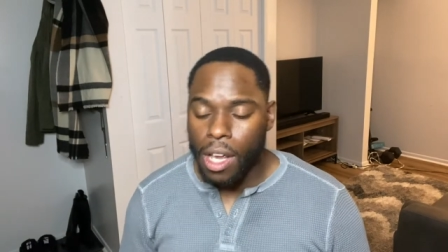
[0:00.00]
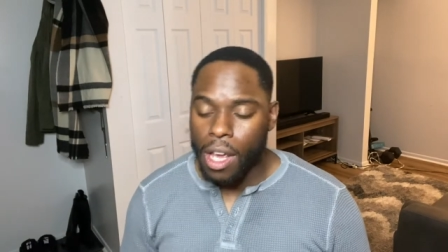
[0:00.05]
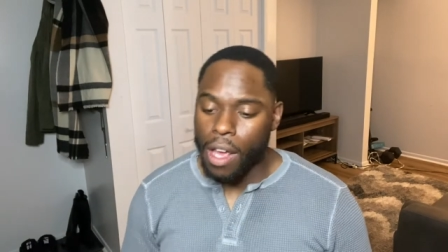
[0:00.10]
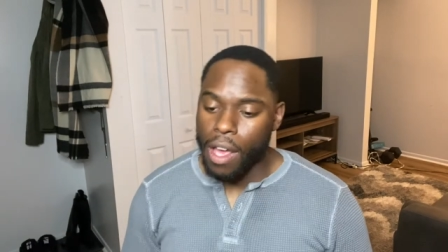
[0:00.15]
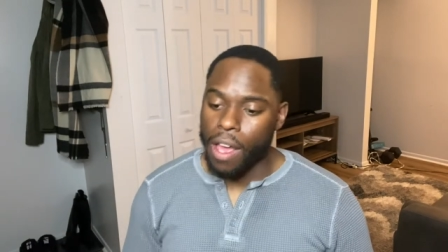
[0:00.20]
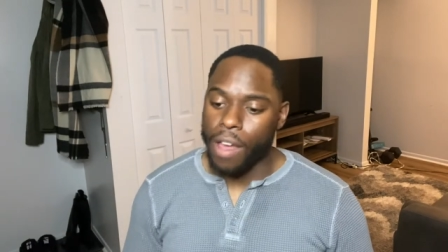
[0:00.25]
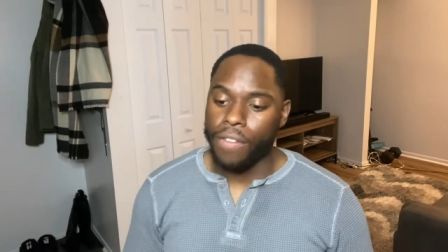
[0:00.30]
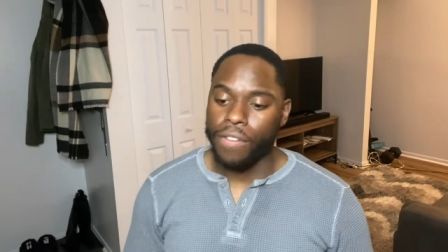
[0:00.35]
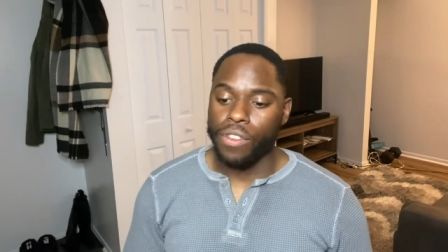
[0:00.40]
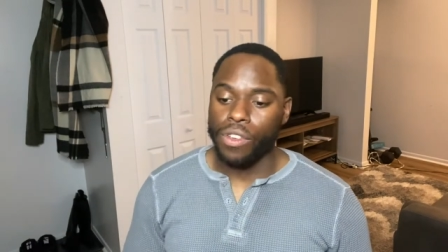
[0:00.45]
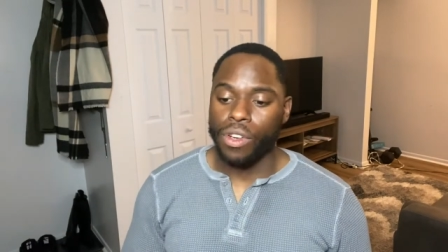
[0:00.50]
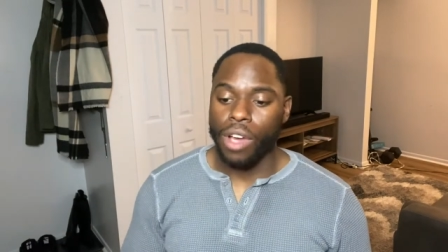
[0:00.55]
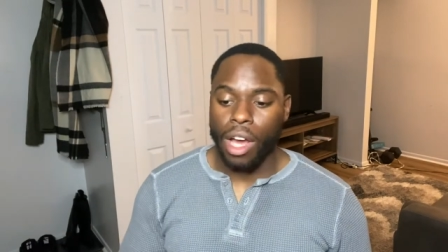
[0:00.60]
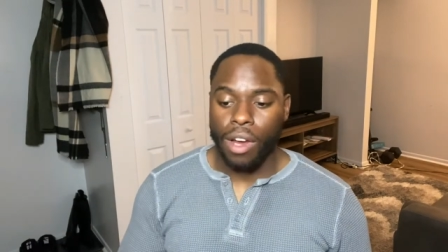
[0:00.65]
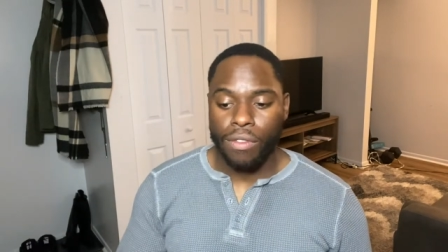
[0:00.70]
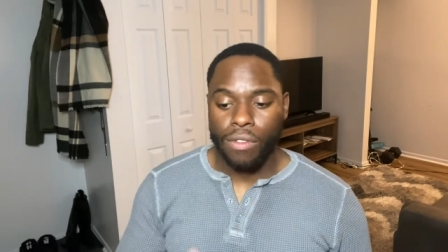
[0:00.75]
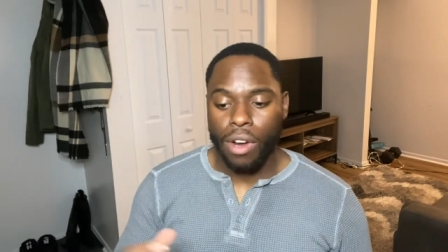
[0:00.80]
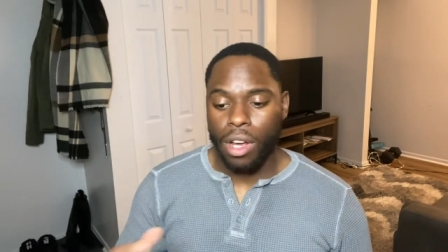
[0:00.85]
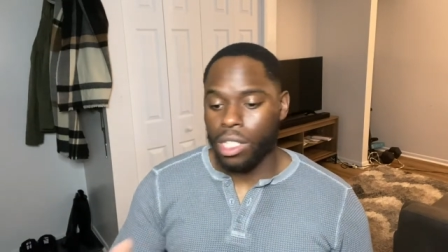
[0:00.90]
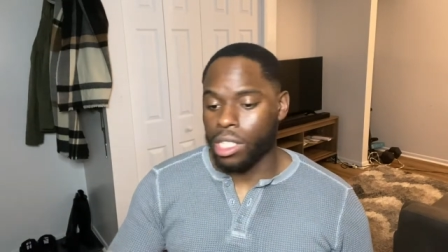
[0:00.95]
if you
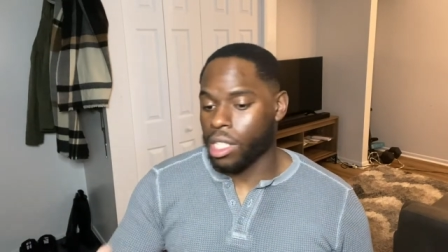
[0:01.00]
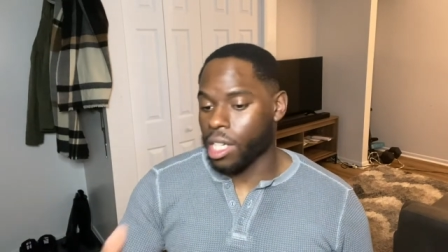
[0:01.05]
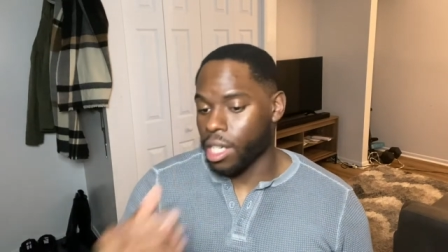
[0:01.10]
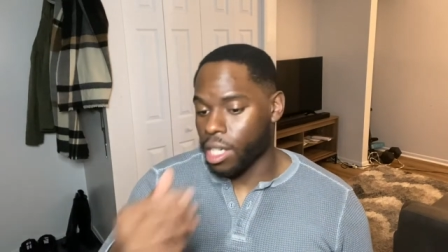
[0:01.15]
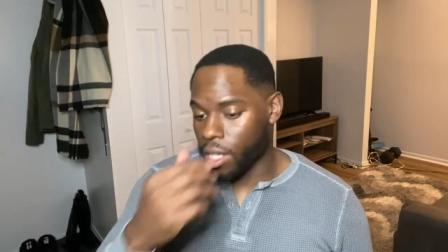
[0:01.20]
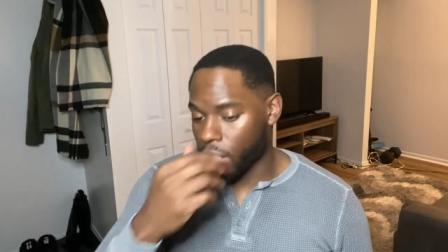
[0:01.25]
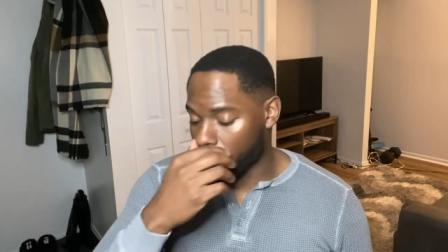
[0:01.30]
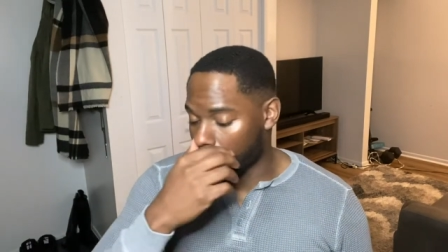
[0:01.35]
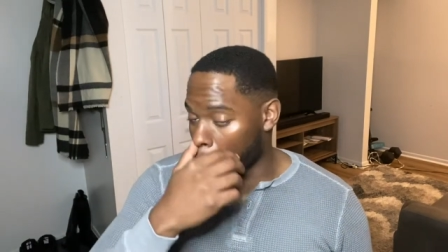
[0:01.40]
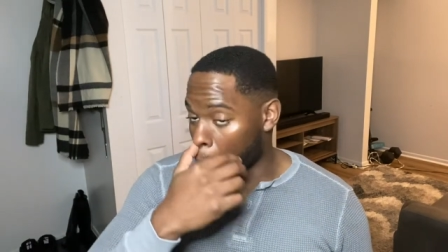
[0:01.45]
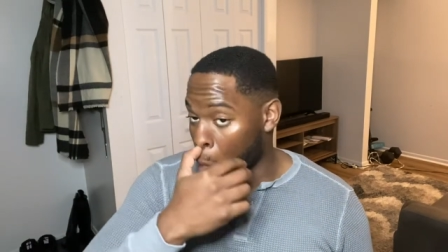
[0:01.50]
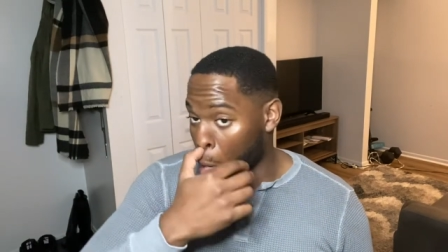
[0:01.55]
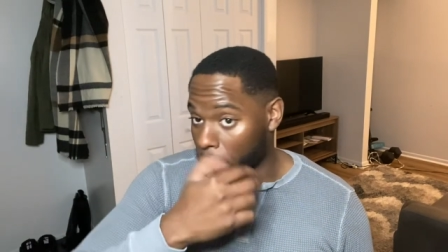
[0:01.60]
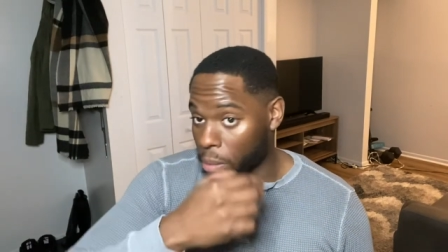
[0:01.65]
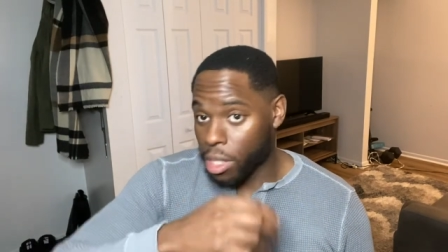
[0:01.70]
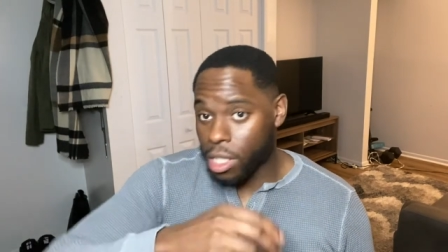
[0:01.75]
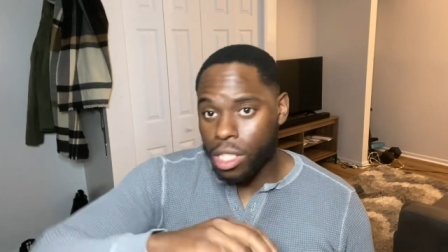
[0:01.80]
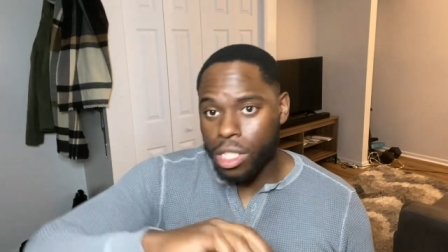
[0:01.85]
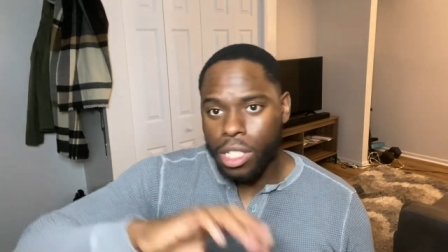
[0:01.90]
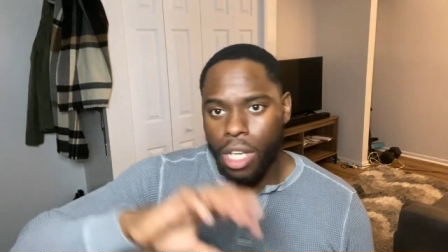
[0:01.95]
ever I said um,
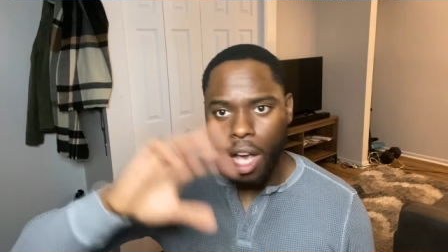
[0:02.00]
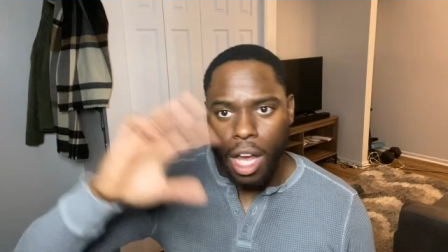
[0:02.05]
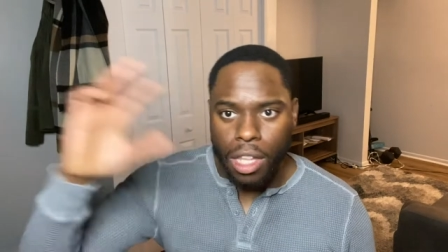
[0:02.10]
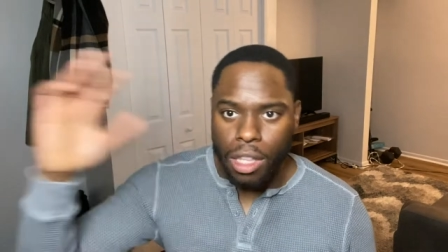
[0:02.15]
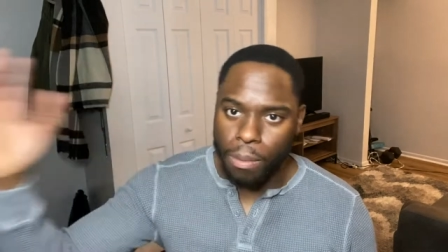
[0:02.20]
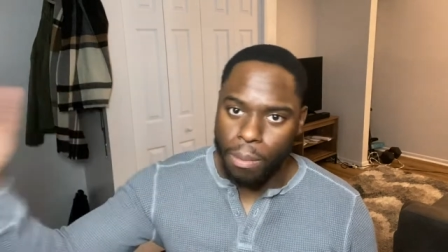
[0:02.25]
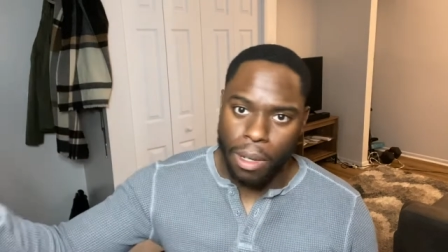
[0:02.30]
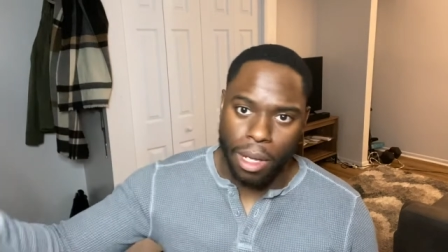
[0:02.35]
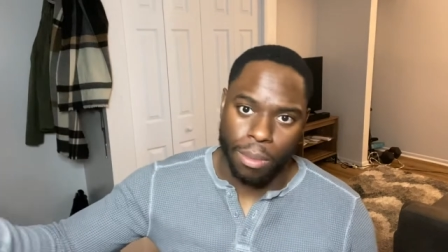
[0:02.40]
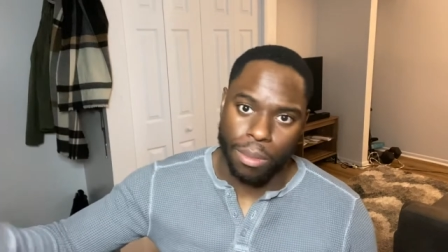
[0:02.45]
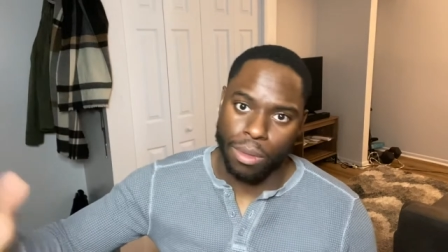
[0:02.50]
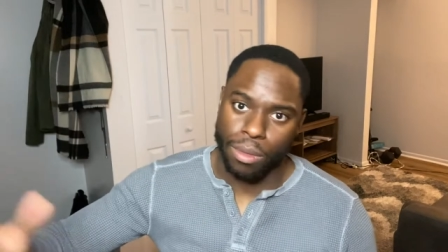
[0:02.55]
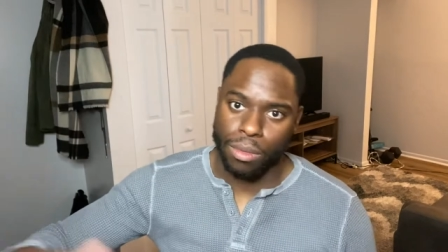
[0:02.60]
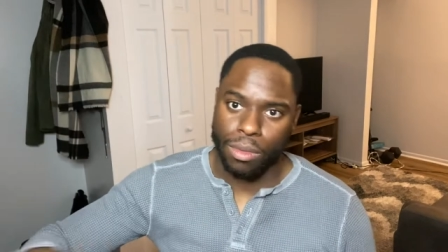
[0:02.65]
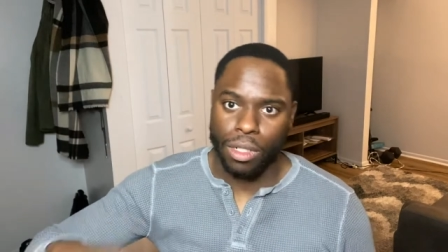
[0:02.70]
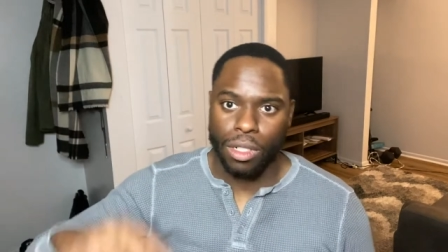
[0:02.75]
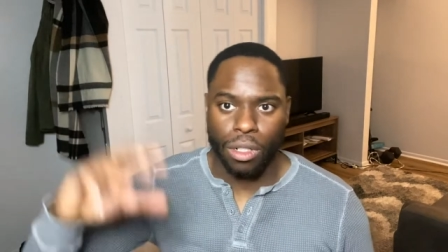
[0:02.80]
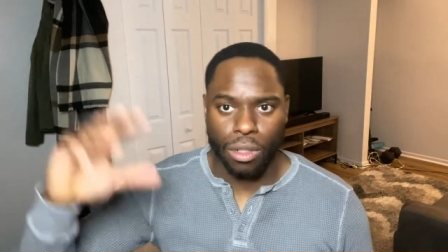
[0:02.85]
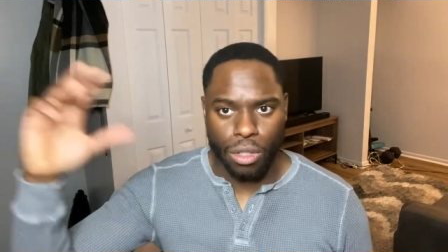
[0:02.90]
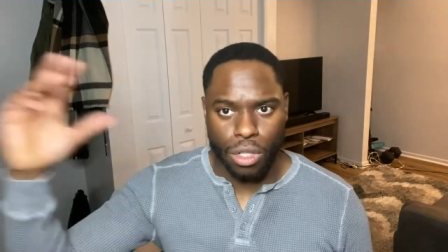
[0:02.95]
listen to other people,
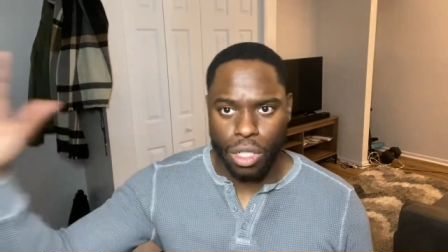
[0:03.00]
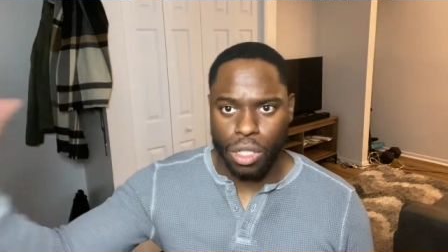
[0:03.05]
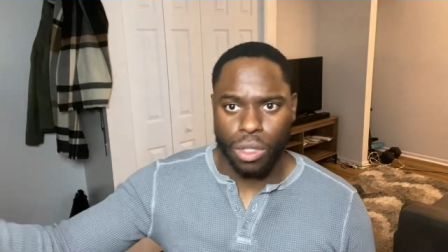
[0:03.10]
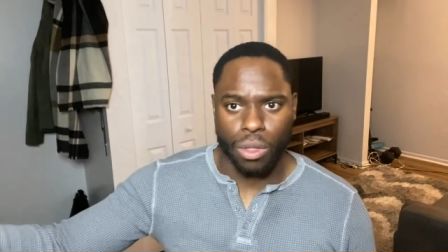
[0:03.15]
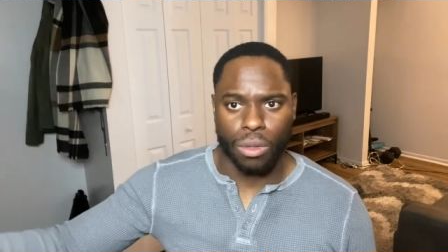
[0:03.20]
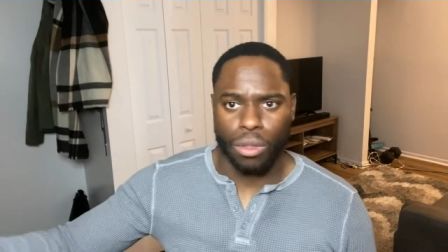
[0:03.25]
you know, too.